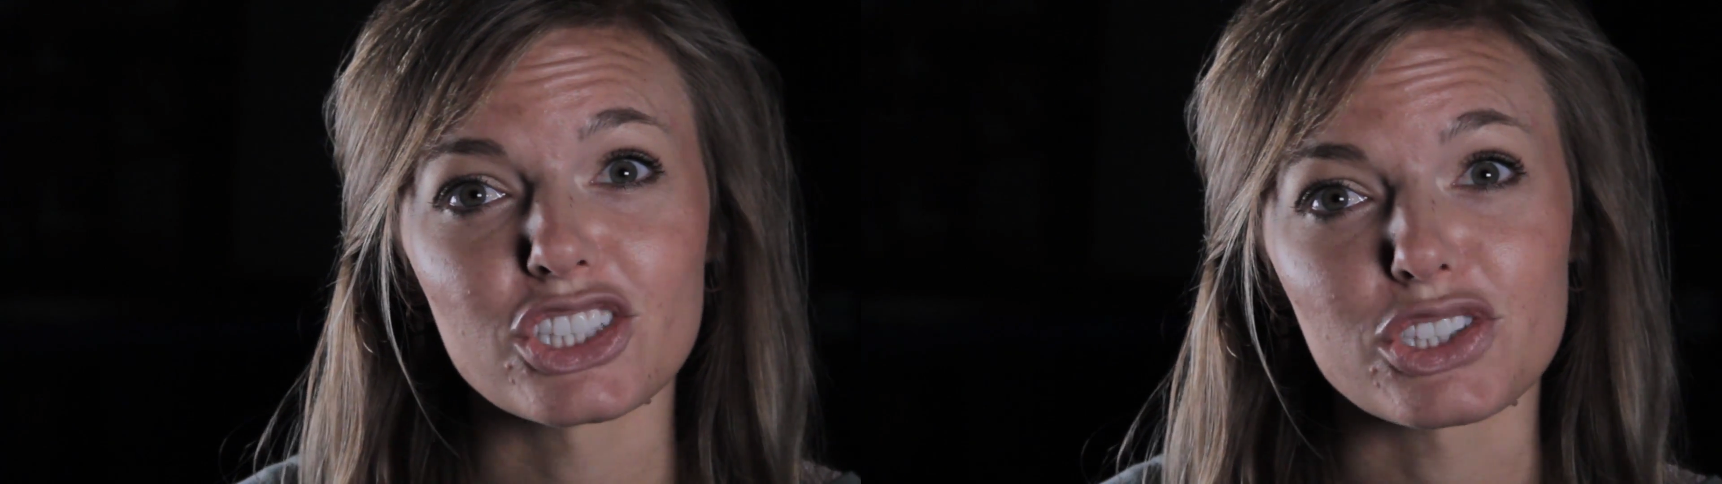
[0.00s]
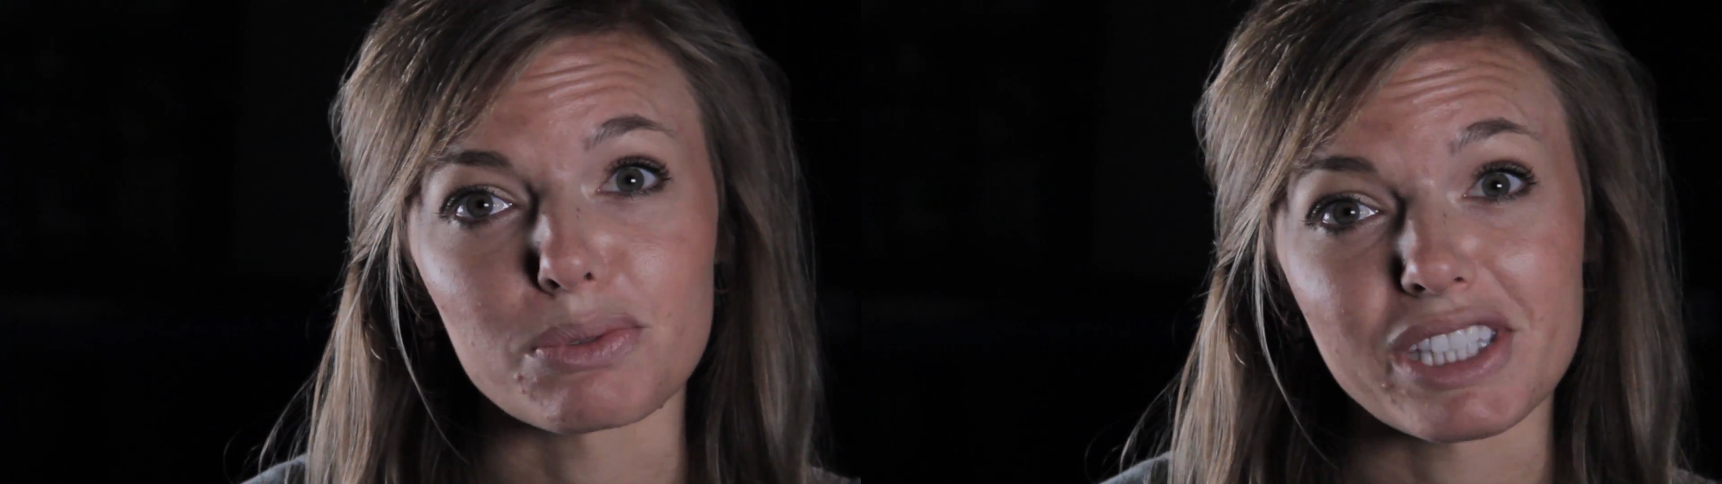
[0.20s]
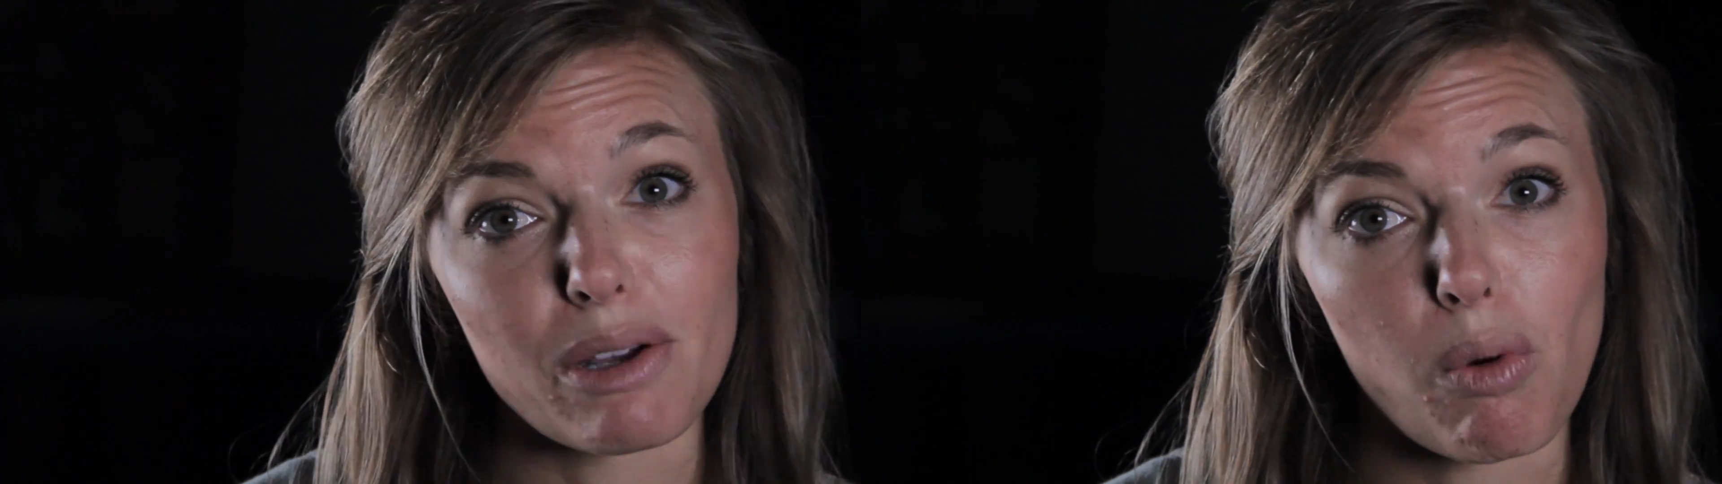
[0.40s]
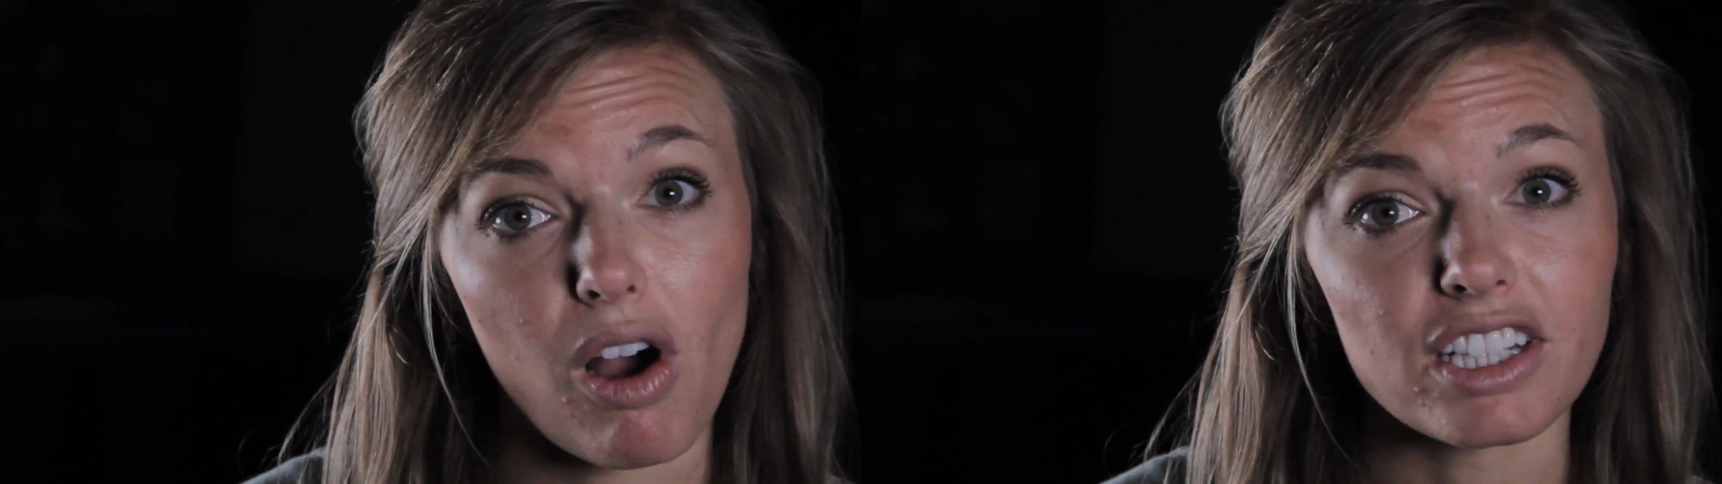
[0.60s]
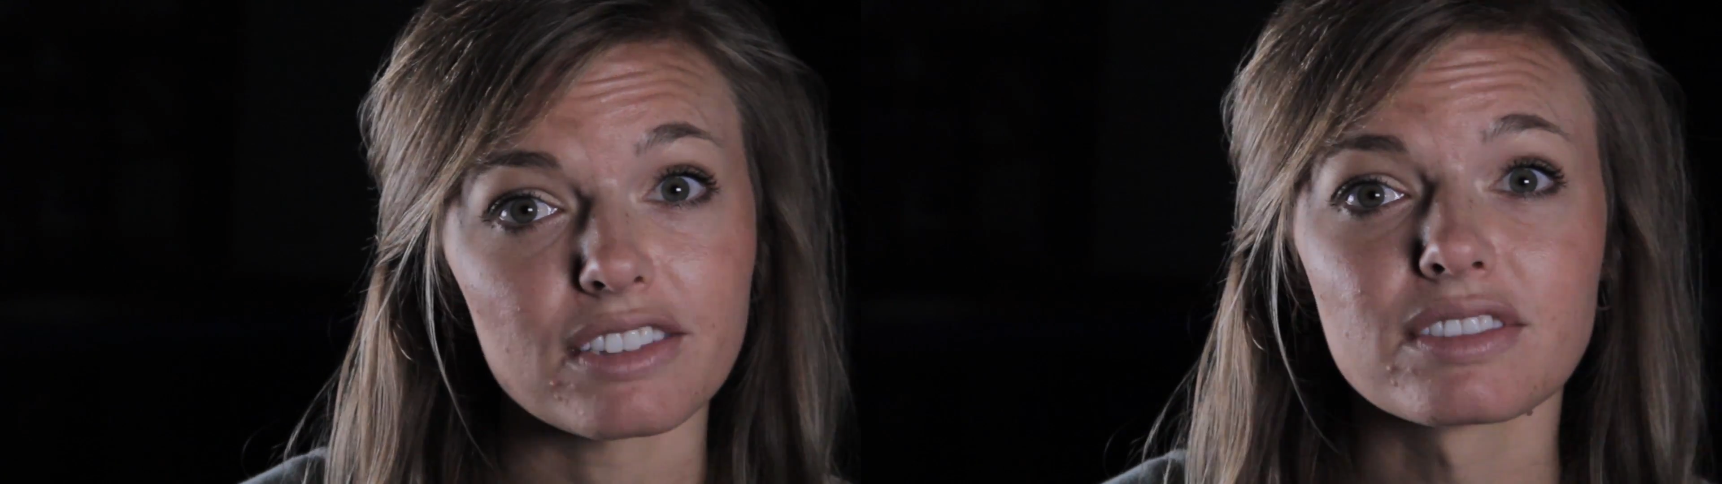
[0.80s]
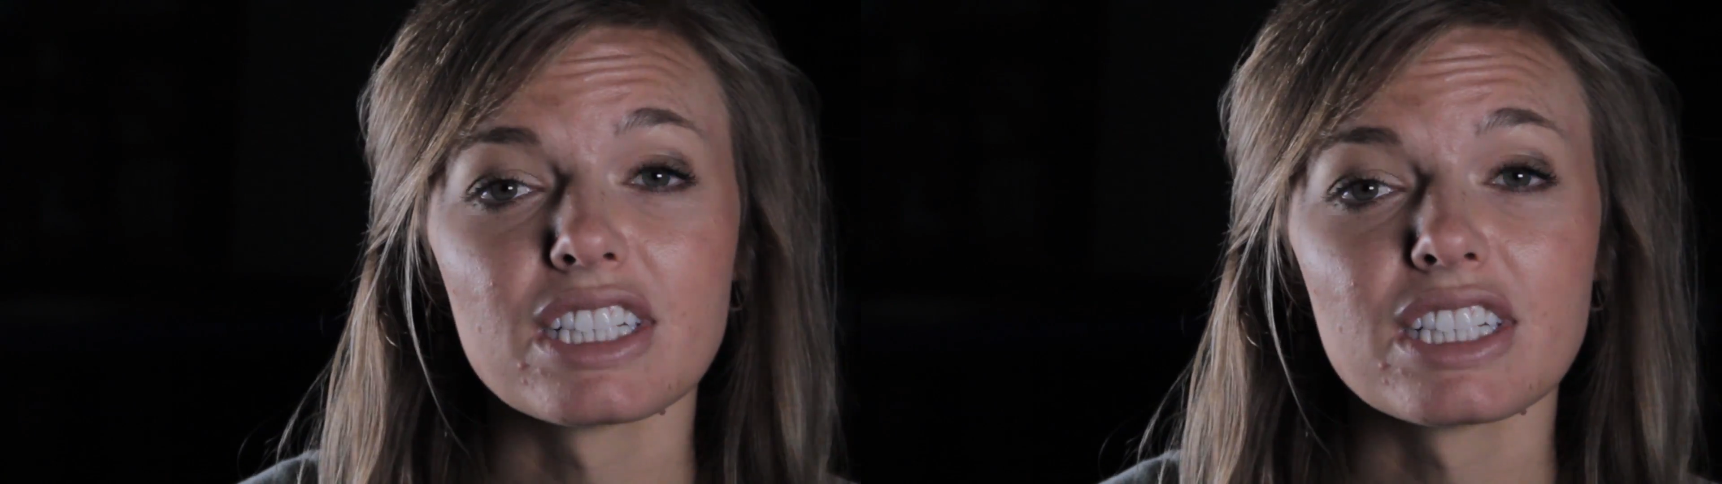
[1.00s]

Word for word: do what they want.